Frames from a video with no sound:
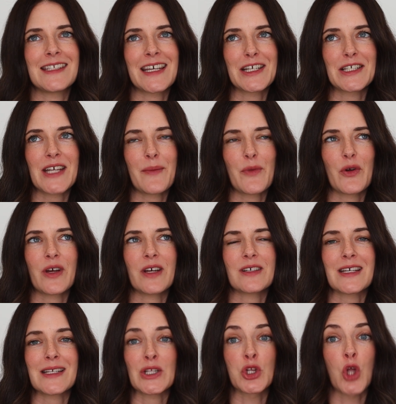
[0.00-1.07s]
second time around
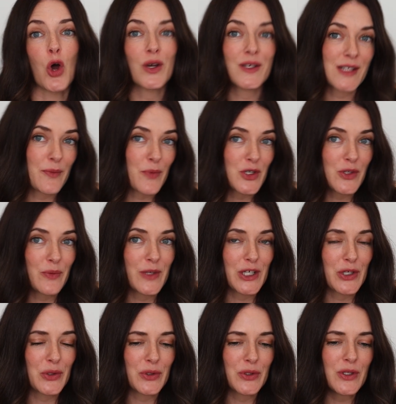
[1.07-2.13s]
as long as I possibly
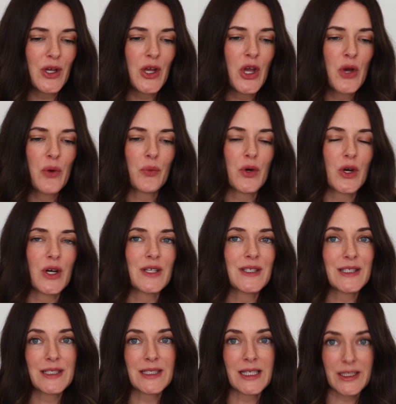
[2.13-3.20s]
could, were
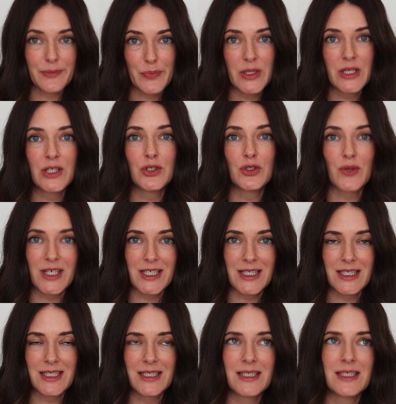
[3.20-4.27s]
slip
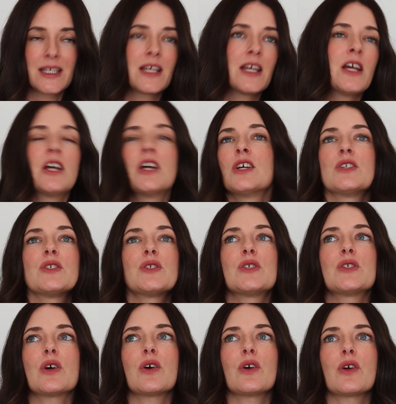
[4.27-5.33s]
dresses.
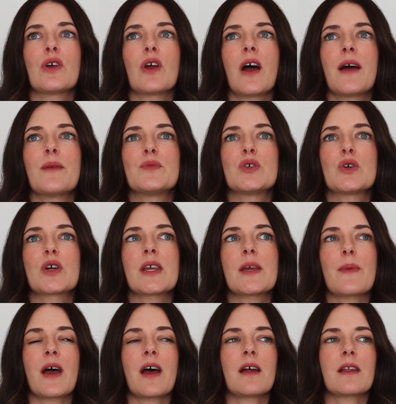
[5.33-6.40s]
So I'm talking
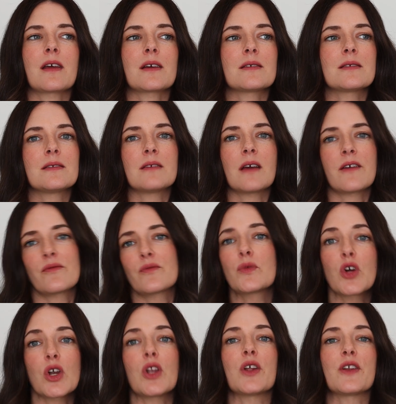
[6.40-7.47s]
about I've
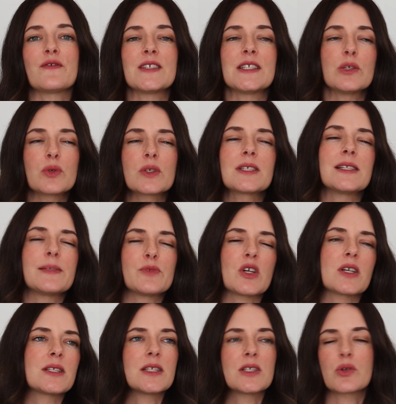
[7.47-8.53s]
got a lot of silk slip
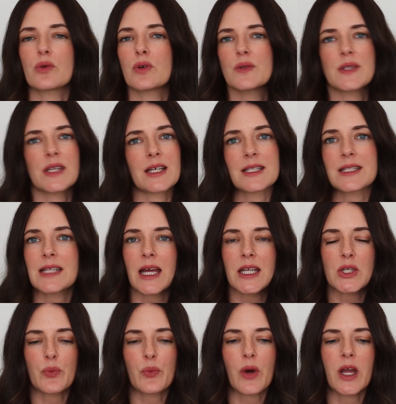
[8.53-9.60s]
dresses or else like a
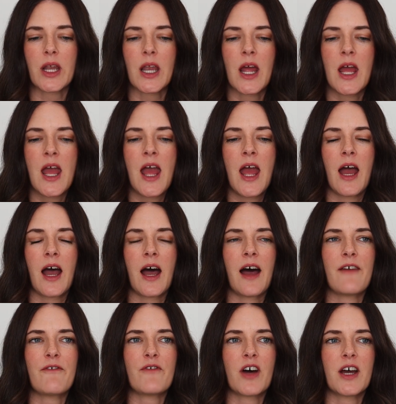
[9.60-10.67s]
satin one.
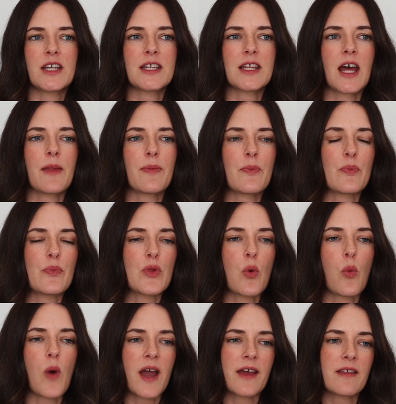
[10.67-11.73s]
I find that the
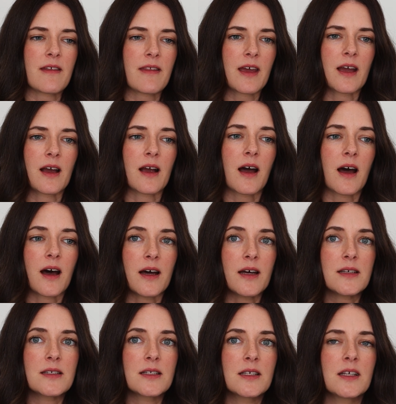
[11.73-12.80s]
way that they are
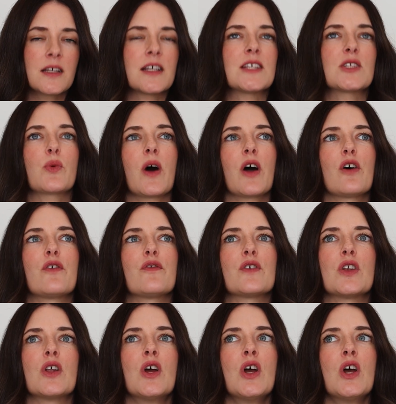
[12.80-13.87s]
cut is quite
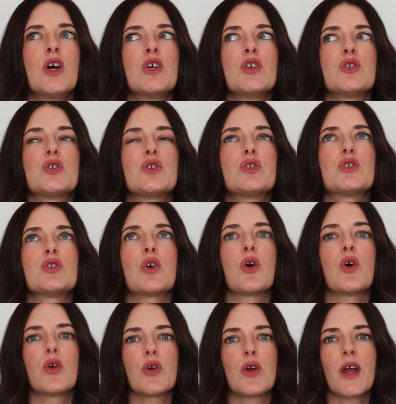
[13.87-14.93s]
often
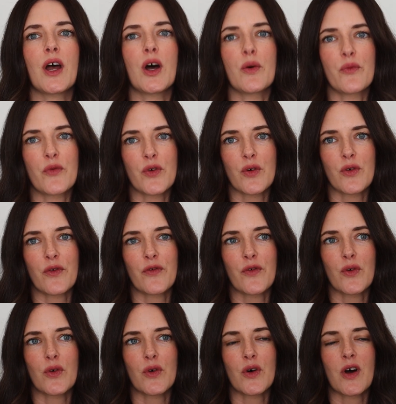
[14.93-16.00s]
so helpful
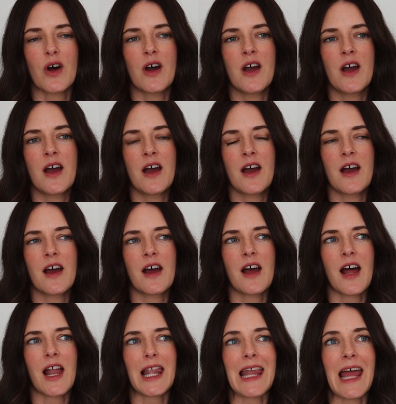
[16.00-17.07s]
for
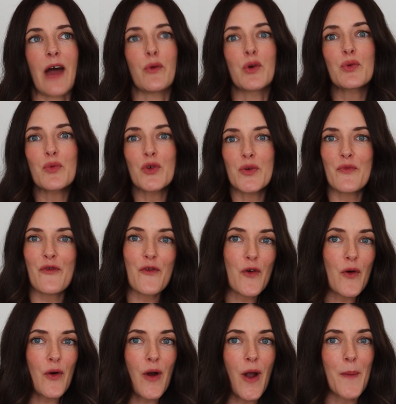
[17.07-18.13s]
allowing room
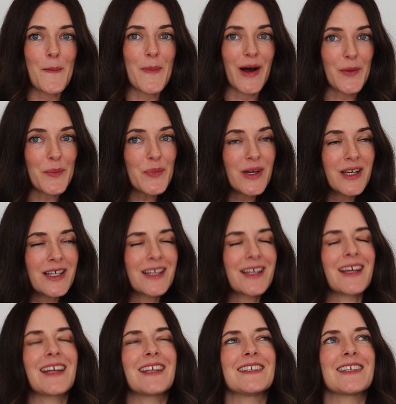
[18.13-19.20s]
for a bump,
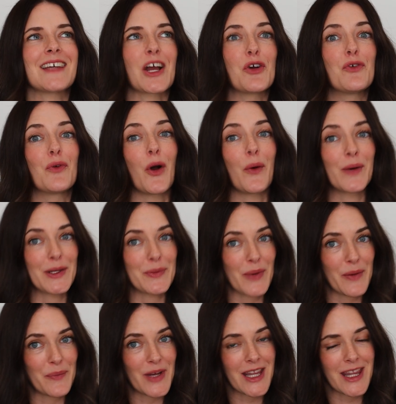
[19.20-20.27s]
and a growing
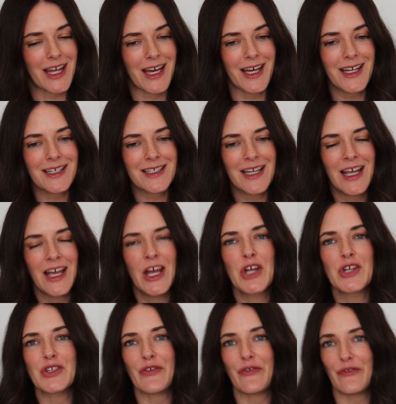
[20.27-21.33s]
bump at that,
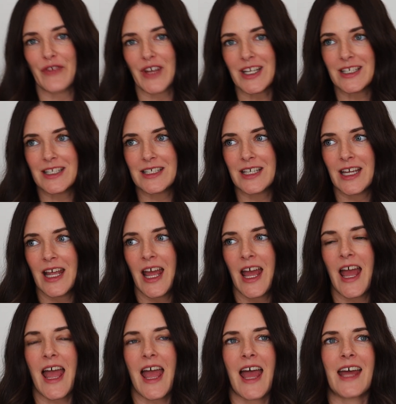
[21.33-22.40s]
to fit
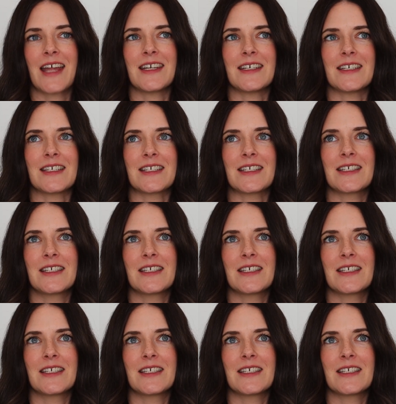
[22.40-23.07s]
and